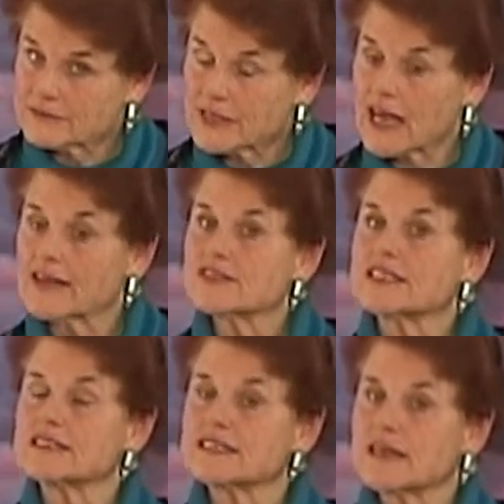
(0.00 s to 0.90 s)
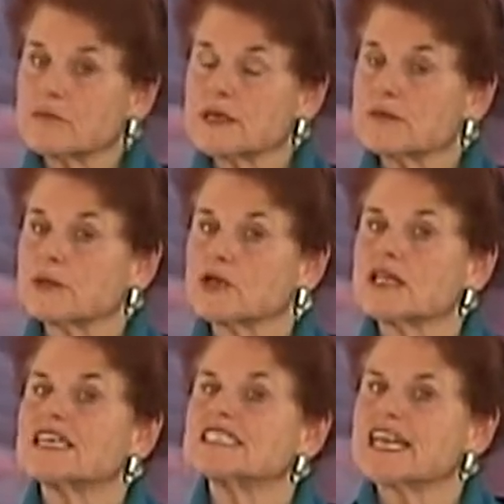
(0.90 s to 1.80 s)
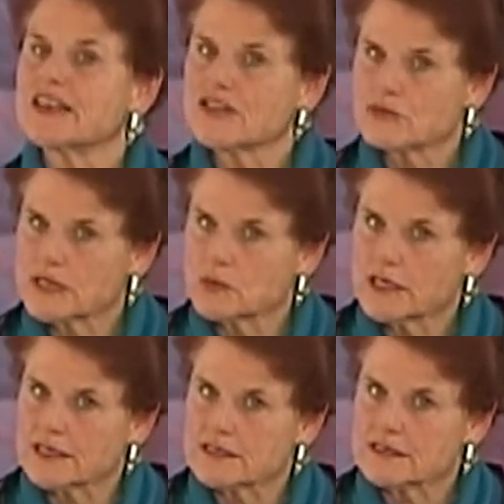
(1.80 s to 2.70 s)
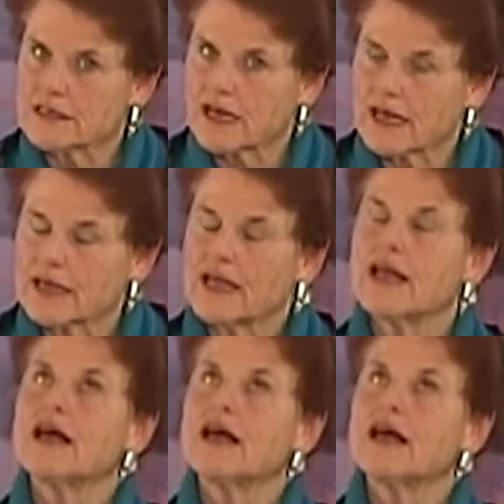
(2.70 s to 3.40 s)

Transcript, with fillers: I have seen some people take three weeks to die.